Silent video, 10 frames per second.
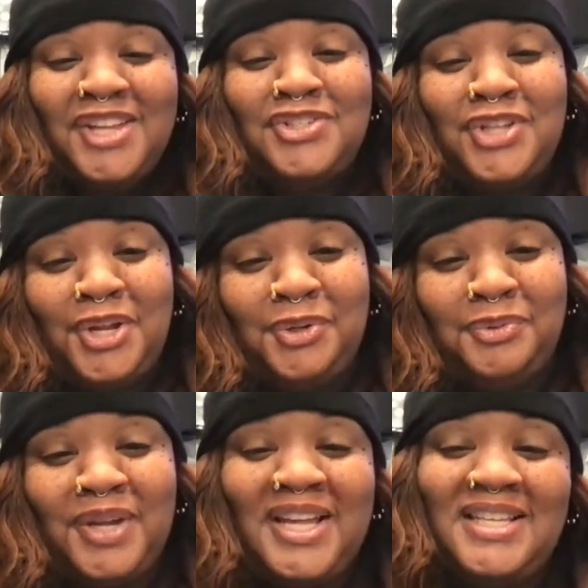
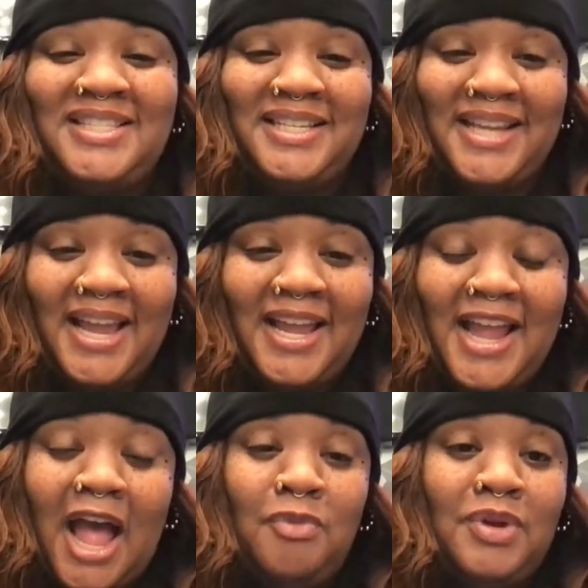So, today
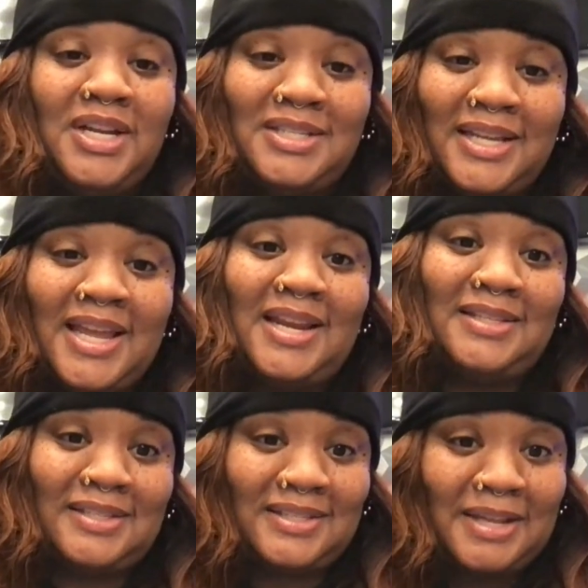I wanted to get
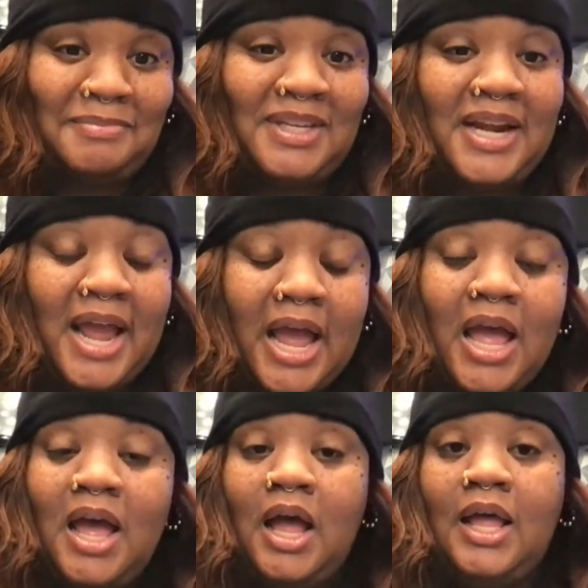into something that
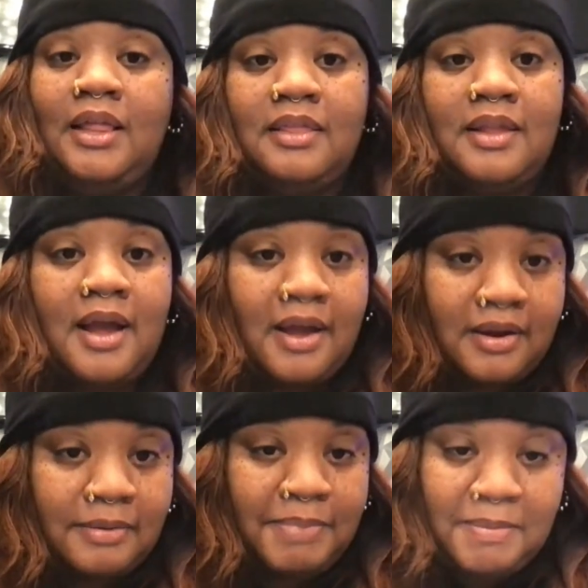a
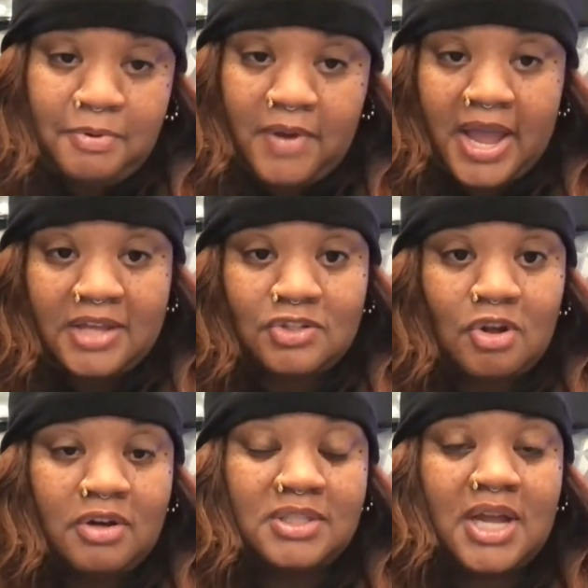lot of people ask
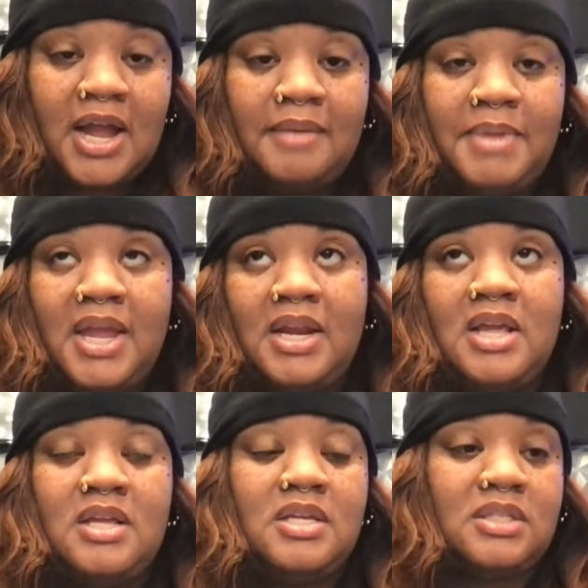all the time, and
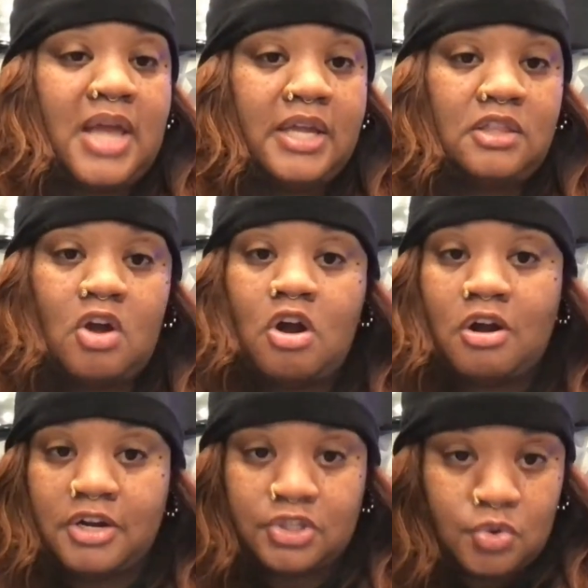it is like the
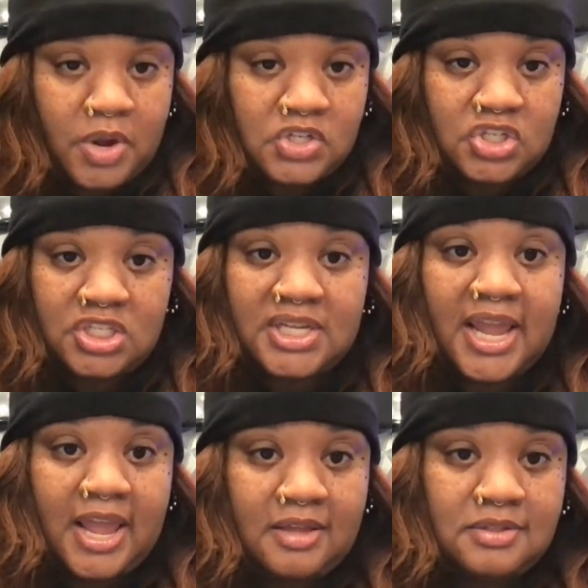hardest question
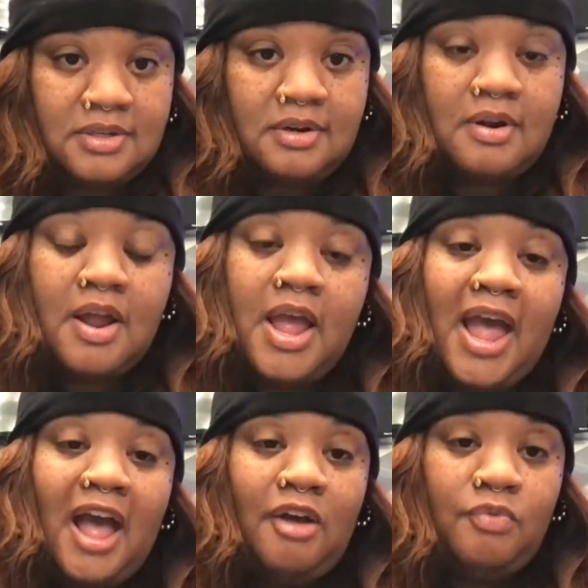to answer.
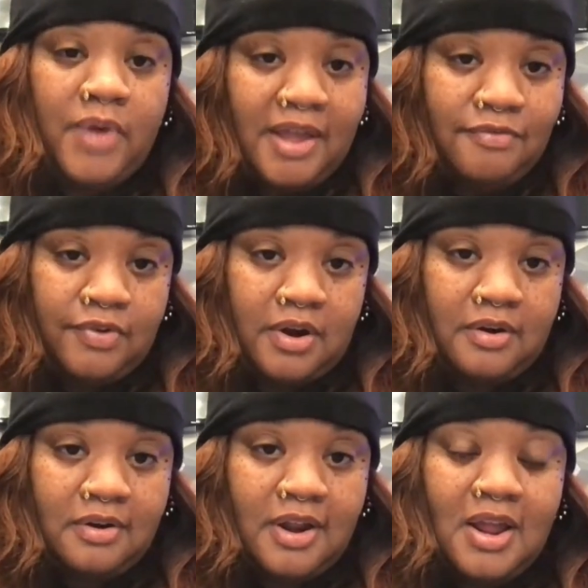
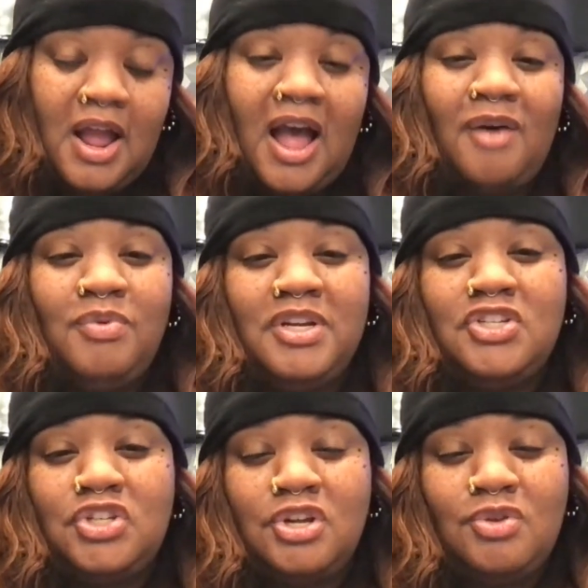However, I want
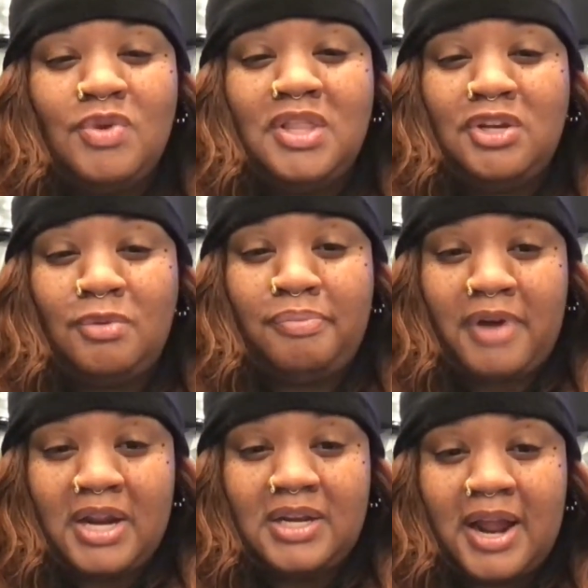to show you a little
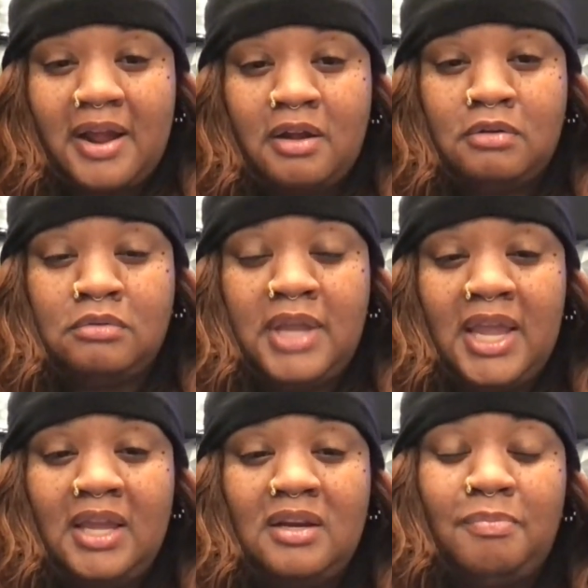breakdown,
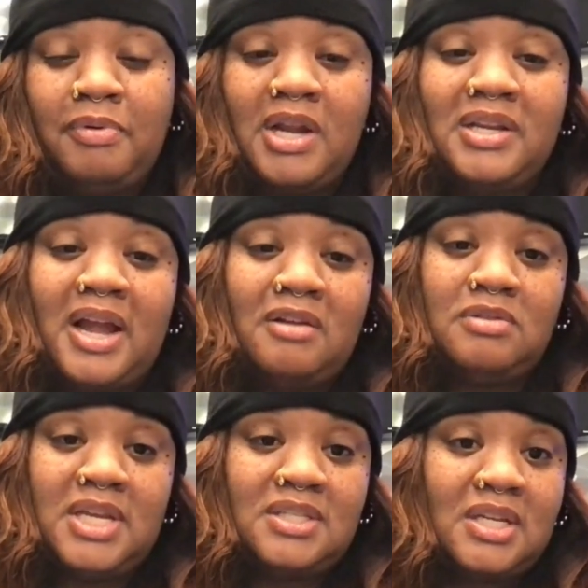and the
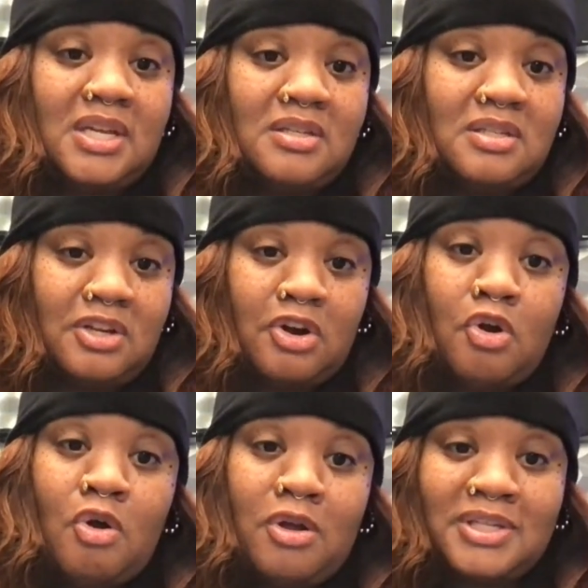breakdown doesn't
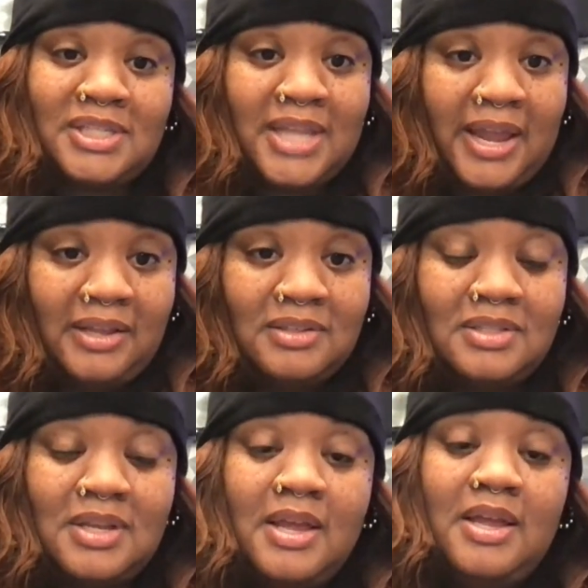consider all states.